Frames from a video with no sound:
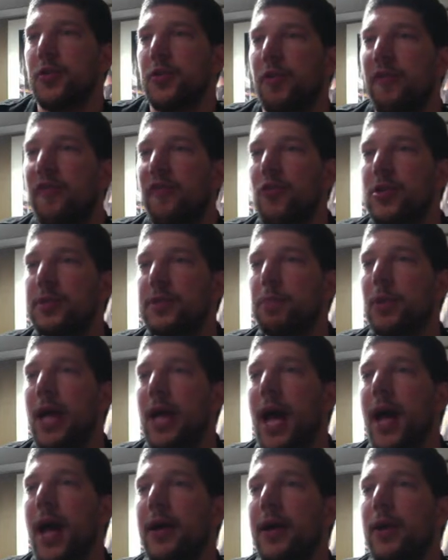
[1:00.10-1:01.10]
the first
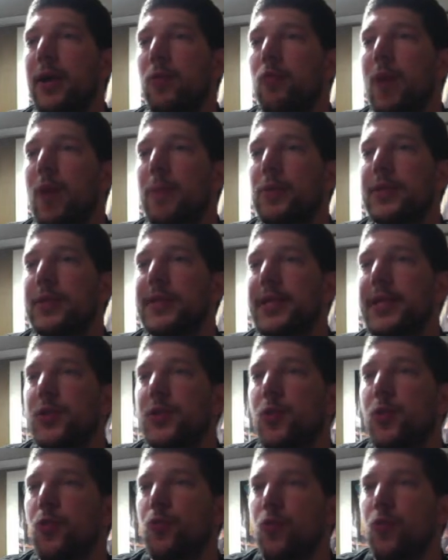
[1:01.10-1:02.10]
block represents
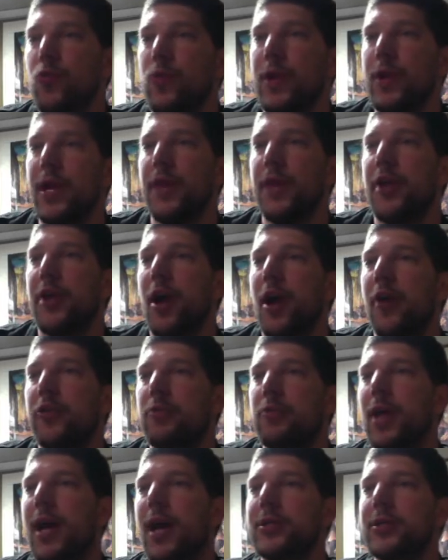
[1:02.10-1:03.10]
the root, and the other
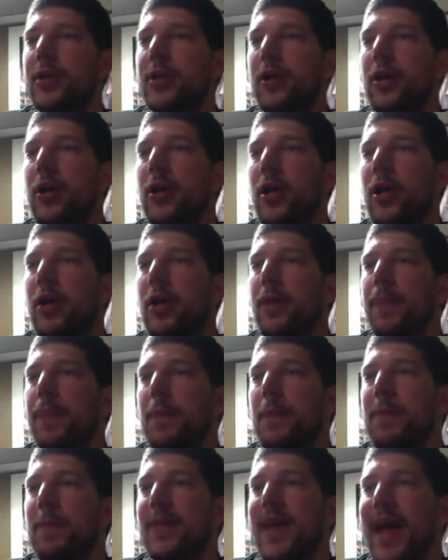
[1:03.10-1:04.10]
blocks are going to
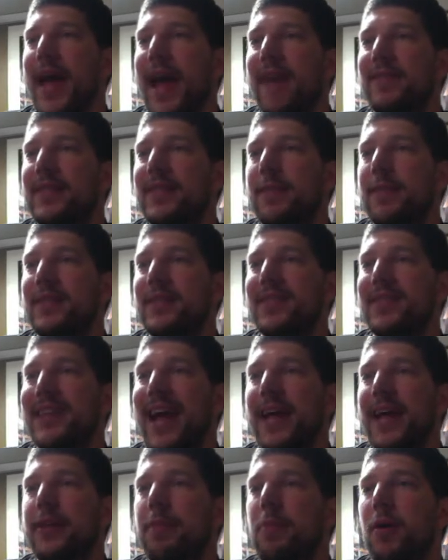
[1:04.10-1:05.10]
be the half steps
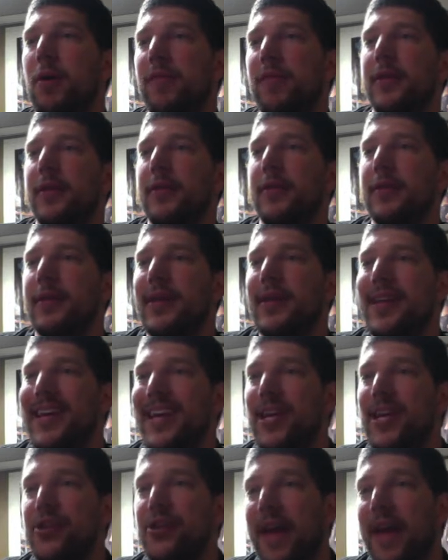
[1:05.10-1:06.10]
stacked above it.
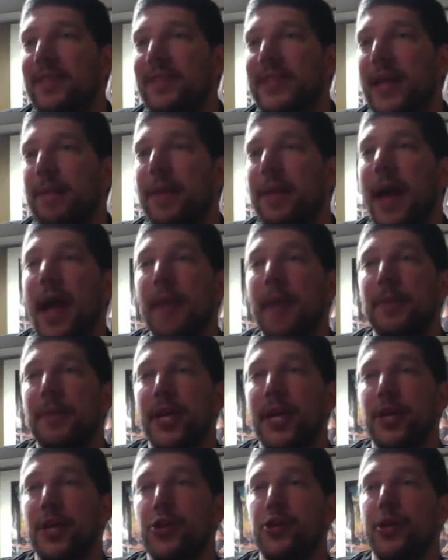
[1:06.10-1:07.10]
Each half step
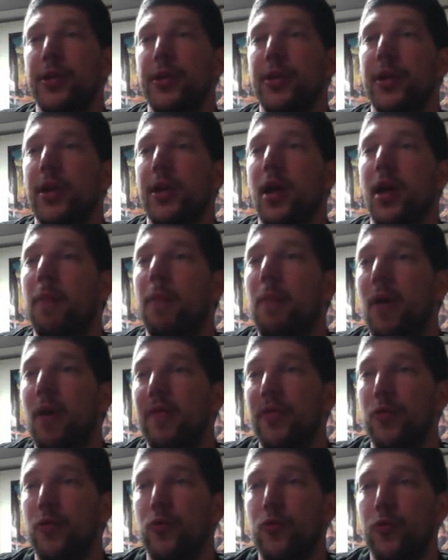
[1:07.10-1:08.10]
combination
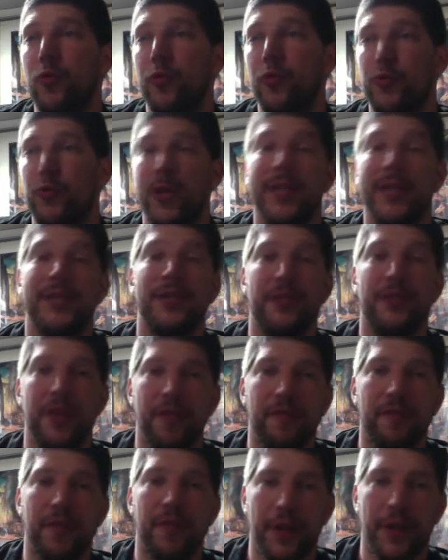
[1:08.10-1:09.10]
above the root creates a
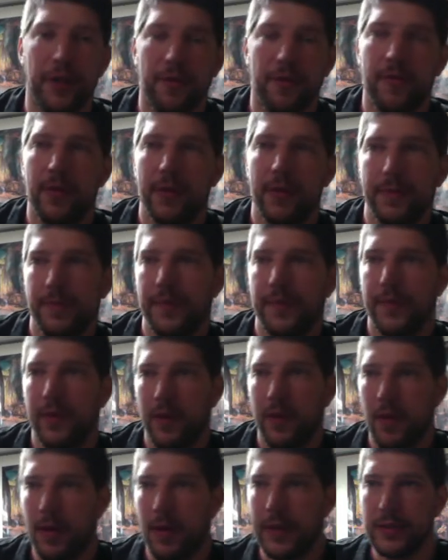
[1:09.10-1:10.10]
different interval.
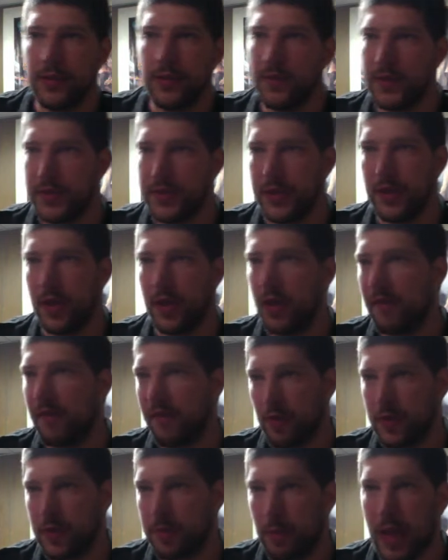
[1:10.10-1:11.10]
All right, so if you see the
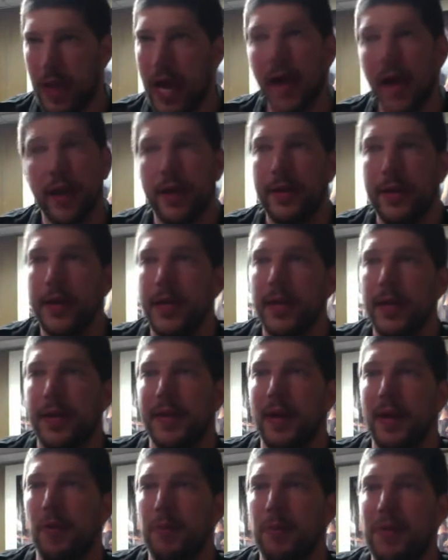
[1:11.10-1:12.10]
first block,
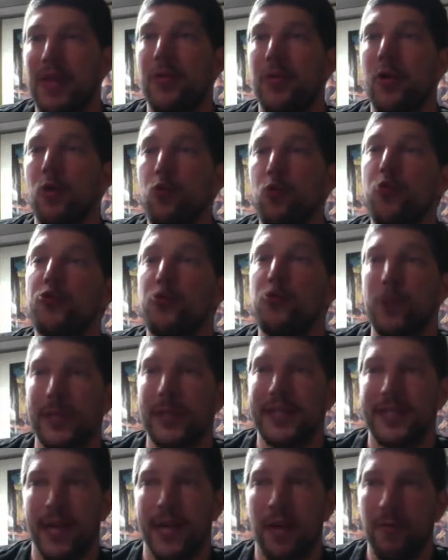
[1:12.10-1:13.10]
that would be the root to
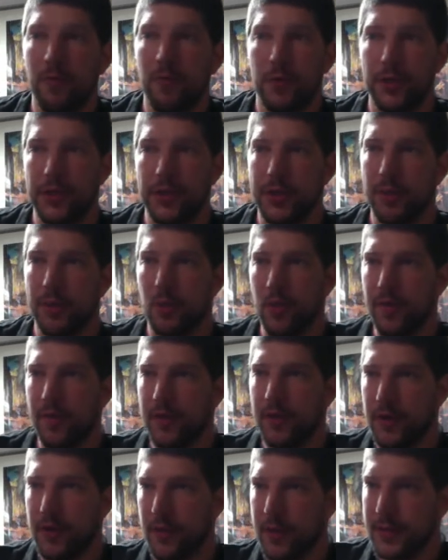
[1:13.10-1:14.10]
itself, which is the
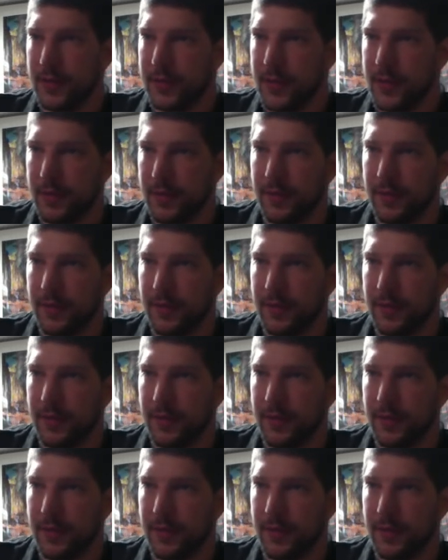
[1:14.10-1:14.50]
perfect unison.